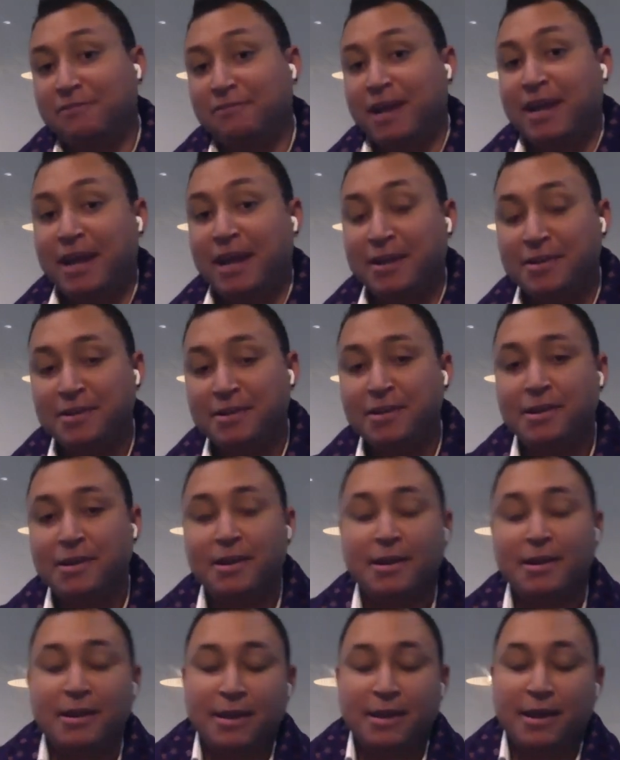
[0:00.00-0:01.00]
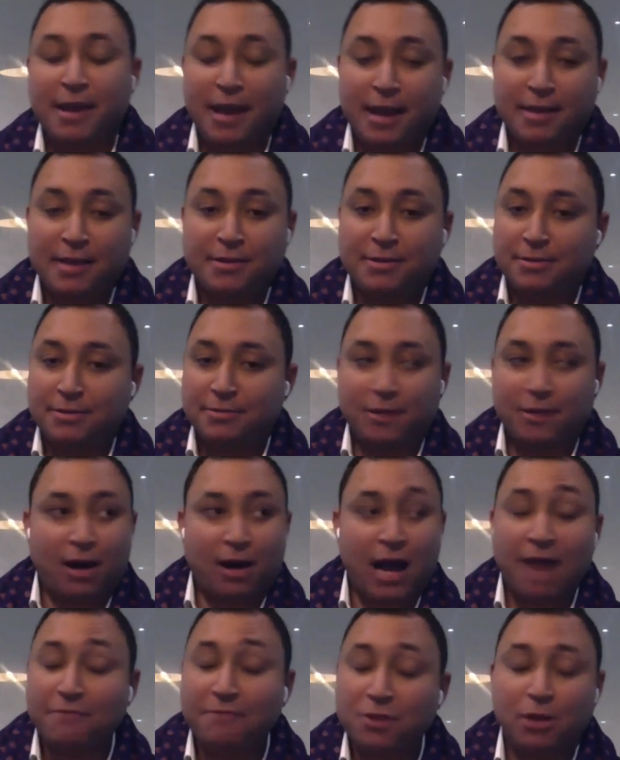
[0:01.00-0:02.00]
that end. And I
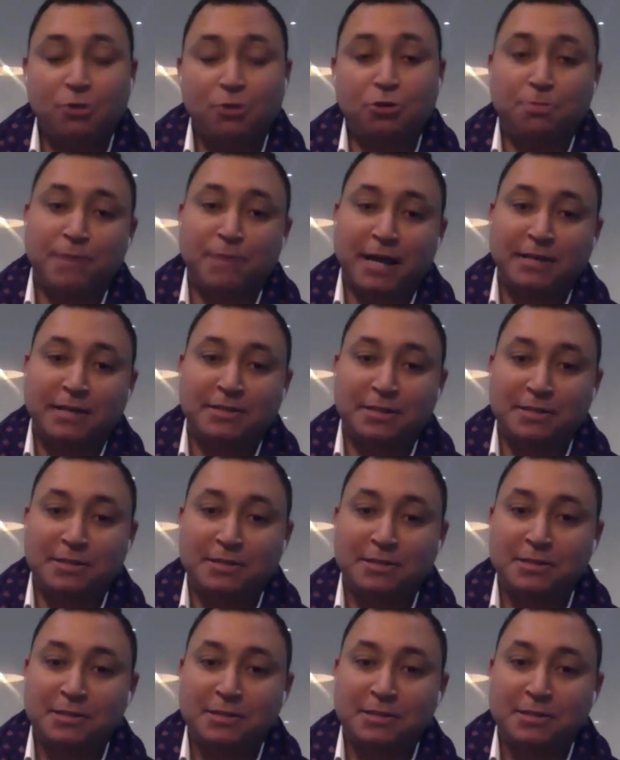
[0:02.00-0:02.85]
have not looked back since.